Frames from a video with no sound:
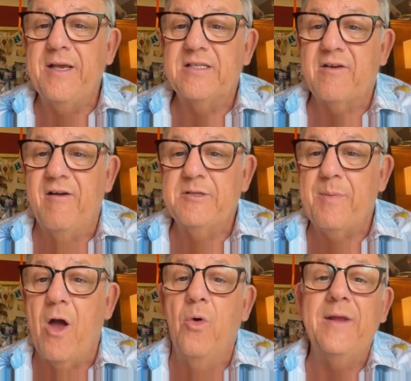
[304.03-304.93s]
beads of courage?
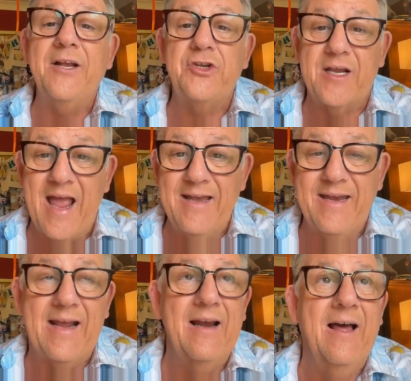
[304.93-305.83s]
Oh, yes, you can,
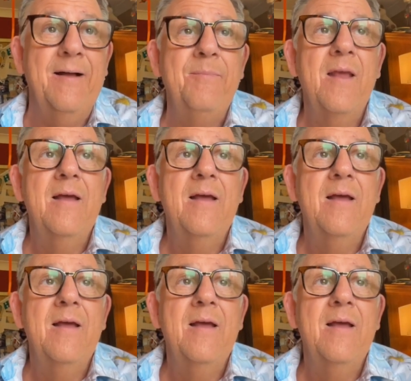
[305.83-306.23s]
Nicola.